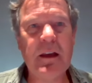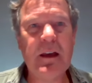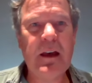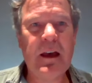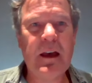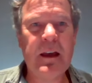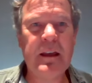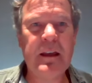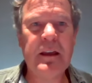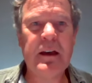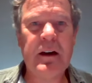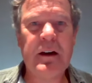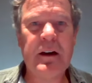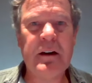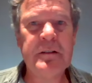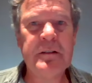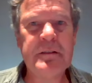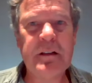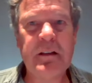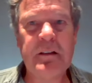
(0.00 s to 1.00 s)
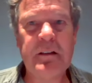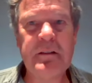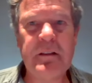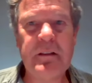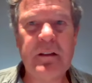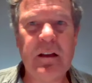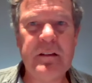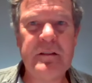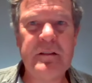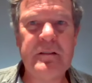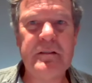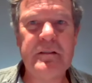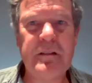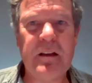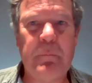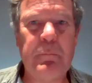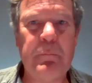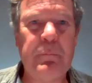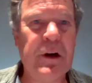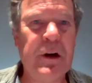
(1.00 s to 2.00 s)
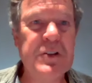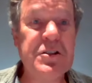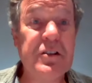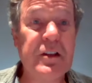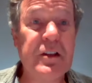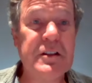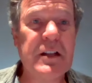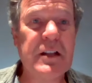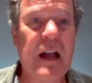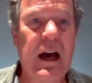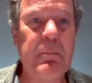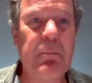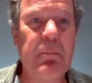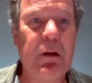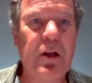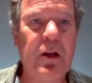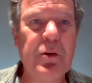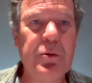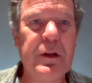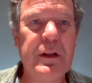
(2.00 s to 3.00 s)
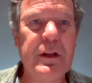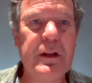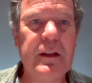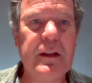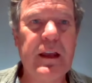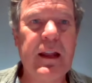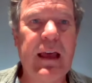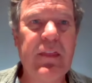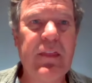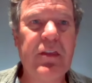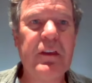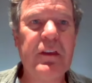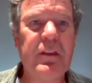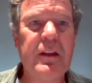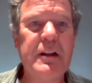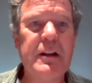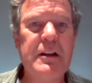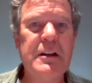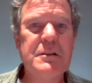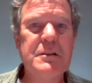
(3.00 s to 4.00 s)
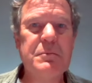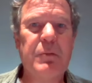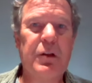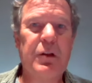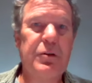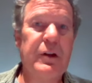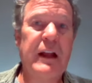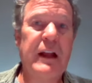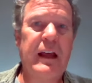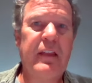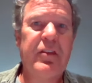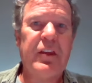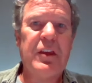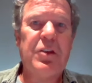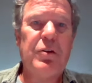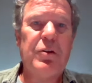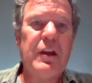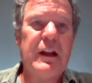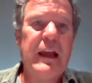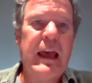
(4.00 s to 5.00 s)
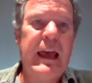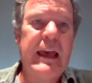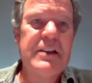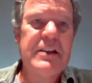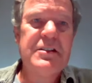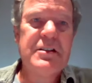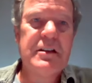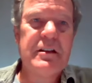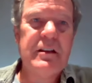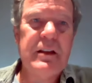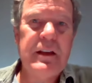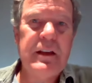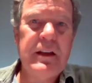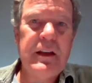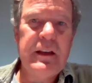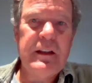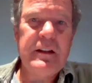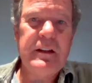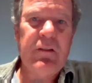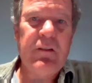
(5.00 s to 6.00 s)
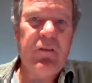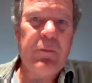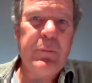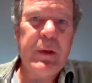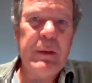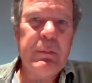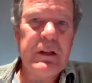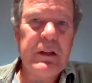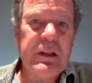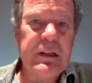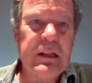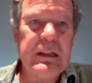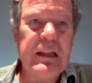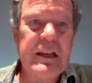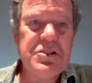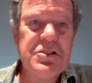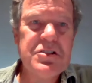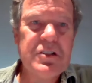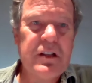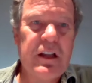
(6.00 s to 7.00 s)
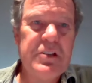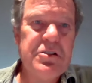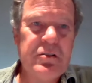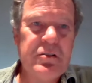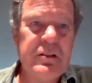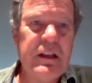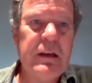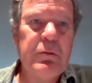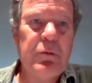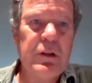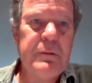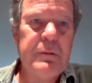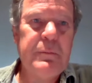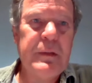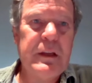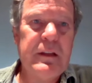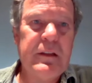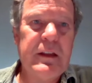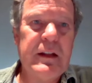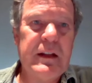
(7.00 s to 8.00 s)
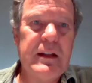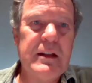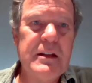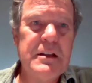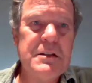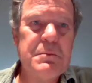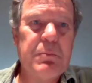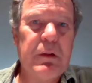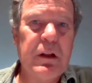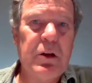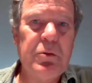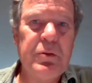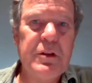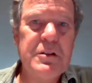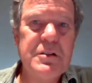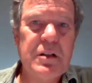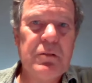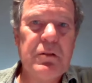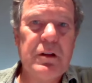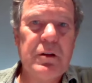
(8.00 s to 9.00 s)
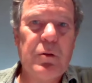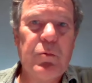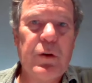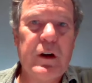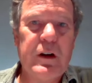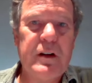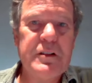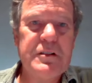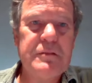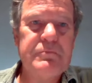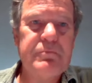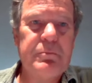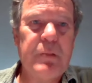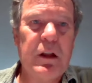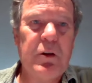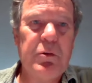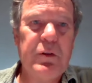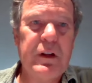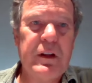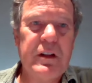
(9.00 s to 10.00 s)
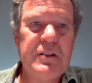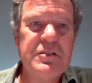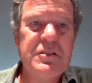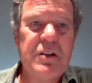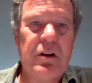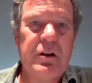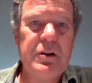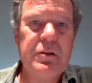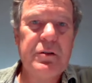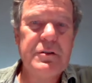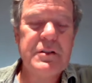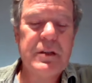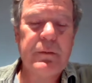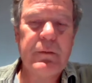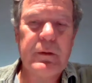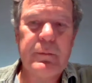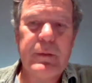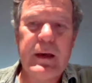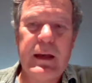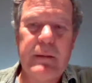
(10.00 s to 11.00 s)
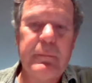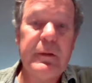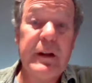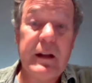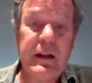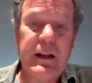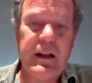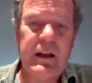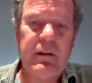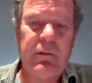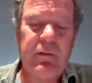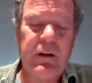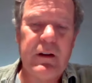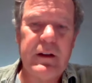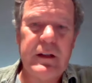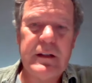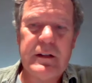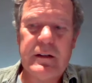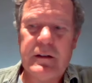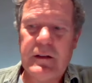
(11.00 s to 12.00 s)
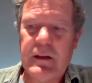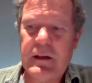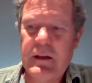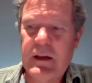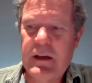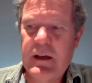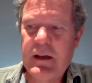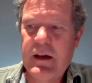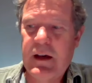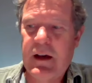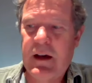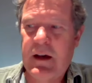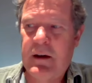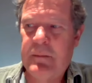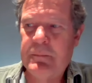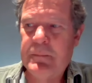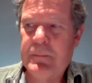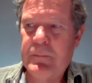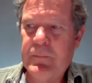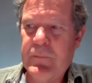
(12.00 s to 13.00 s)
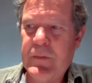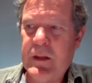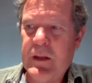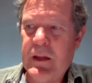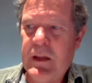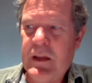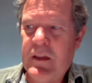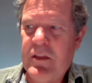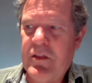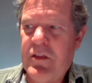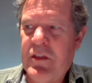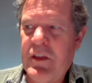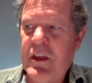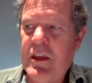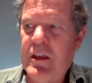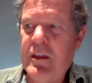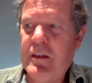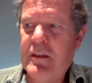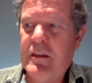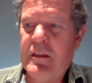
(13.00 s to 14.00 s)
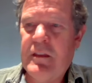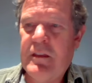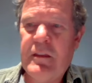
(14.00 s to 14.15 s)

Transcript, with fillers: a, uh, a, a, a budget that's not bloated. And I think that it is bloated. And I think you can ask different people in the legislature, and they will admit that it is bloated. So look where it's bloated and start doing something about it. But at any rate, um, the